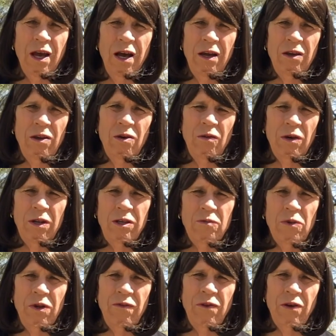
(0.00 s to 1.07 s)
I know it
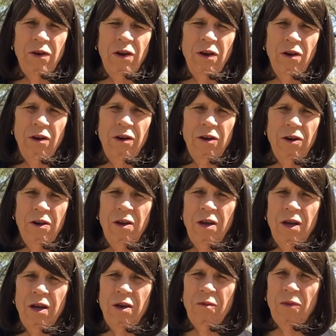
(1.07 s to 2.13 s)
has been very hard on
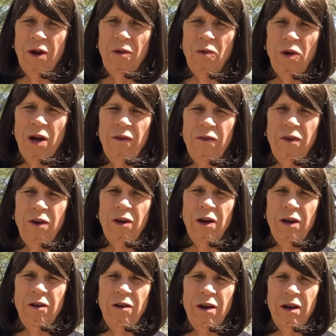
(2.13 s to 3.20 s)
my wife and
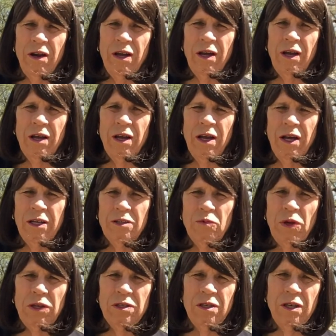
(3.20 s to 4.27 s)
daughter,
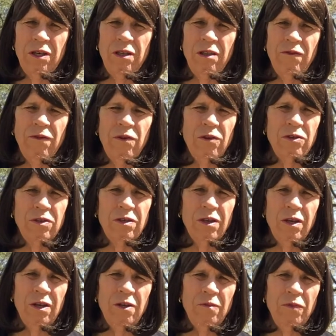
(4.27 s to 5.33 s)
especially the first
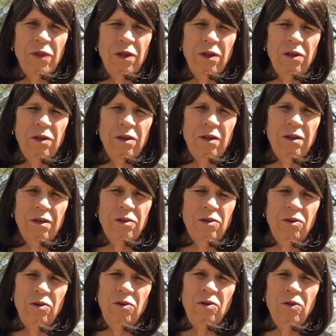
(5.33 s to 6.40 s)

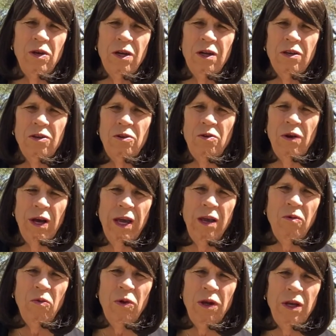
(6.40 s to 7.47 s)
2 to
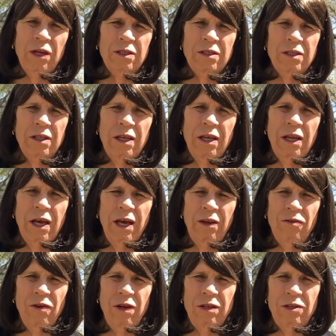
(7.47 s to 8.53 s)
8 weeks that I
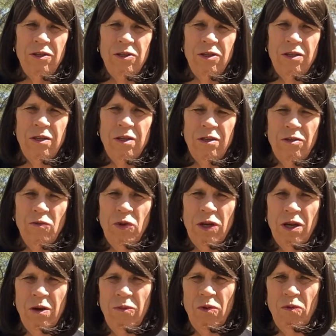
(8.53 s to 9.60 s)
transitioned to
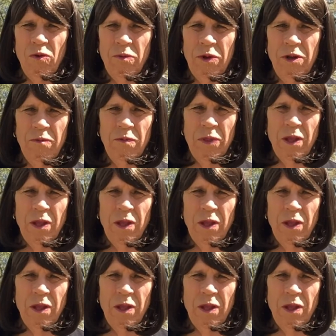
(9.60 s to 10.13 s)
become a woman.